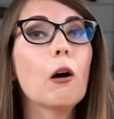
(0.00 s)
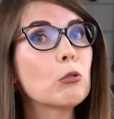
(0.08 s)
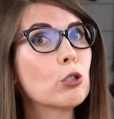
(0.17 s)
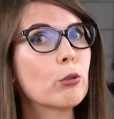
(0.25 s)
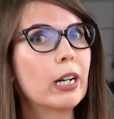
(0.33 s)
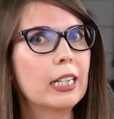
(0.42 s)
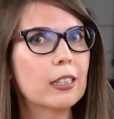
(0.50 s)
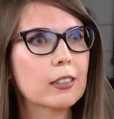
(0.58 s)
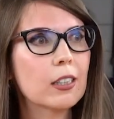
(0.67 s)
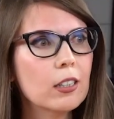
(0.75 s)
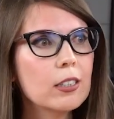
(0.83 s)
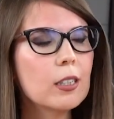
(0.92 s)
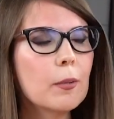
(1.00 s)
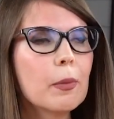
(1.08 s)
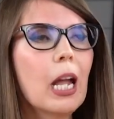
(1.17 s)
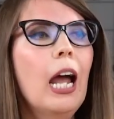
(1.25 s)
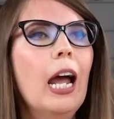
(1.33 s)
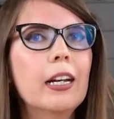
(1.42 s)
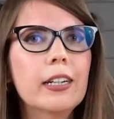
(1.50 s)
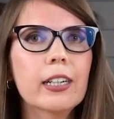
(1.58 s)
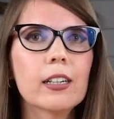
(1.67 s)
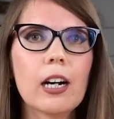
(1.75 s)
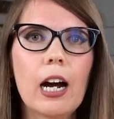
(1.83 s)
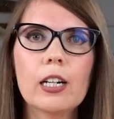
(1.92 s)
Outriders costume. And
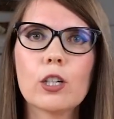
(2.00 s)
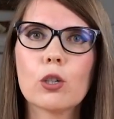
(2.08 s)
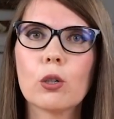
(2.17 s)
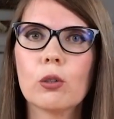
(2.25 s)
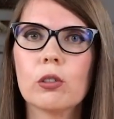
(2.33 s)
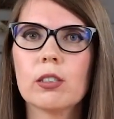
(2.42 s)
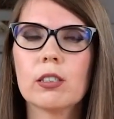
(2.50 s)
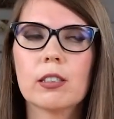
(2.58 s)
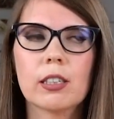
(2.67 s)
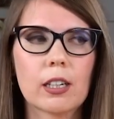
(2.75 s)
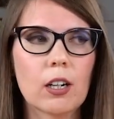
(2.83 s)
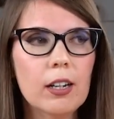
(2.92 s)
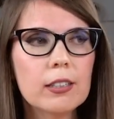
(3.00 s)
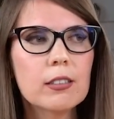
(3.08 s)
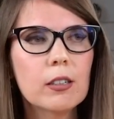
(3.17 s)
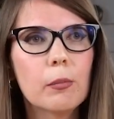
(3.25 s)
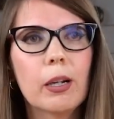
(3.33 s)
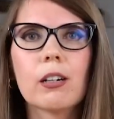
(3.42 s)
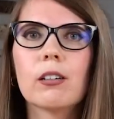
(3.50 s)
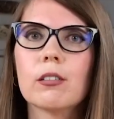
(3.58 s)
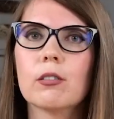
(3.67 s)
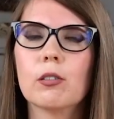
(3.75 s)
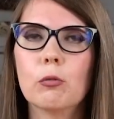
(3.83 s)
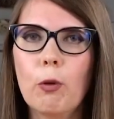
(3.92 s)
here I chose the costume and
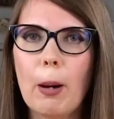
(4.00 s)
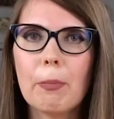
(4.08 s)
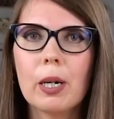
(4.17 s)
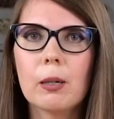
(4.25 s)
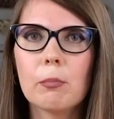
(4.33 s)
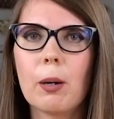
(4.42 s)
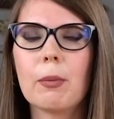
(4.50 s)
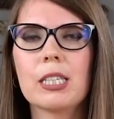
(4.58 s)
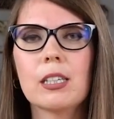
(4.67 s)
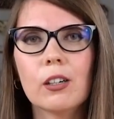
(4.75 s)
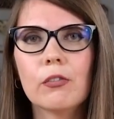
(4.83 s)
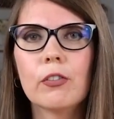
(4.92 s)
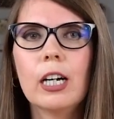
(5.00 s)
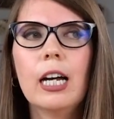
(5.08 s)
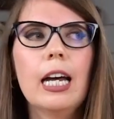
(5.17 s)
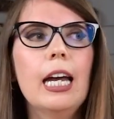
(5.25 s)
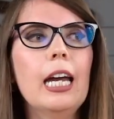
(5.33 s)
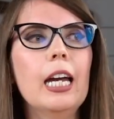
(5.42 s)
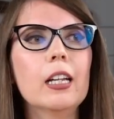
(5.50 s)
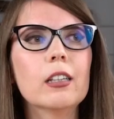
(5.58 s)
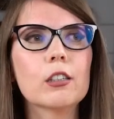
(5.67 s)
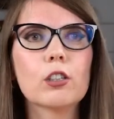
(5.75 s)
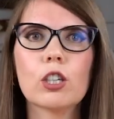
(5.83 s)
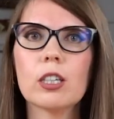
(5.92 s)
also the weapon by myself
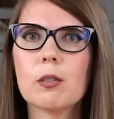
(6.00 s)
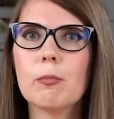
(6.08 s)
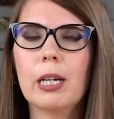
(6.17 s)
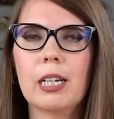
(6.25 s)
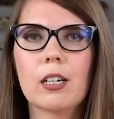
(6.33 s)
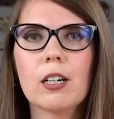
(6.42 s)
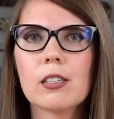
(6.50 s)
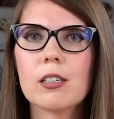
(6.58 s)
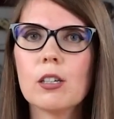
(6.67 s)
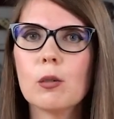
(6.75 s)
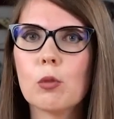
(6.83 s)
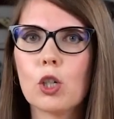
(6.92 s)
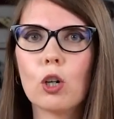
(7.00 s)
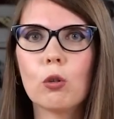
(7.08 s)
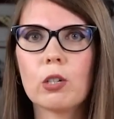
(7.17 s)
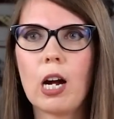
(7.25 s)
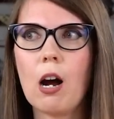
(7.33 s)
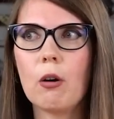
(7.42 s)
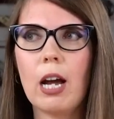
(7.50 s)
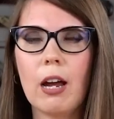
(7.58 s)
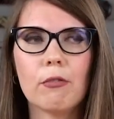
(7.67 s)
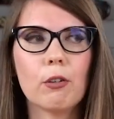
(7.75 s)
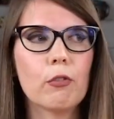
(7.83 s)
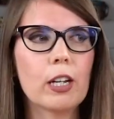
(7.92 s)
and just made the costume, showed how
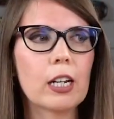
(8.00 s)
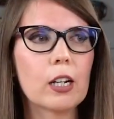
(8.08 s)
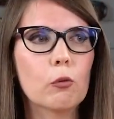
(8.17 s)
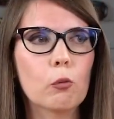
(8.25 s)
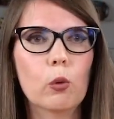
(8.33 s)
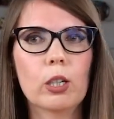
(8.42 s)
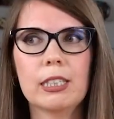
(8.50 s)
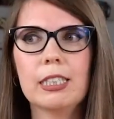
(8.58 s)
everything was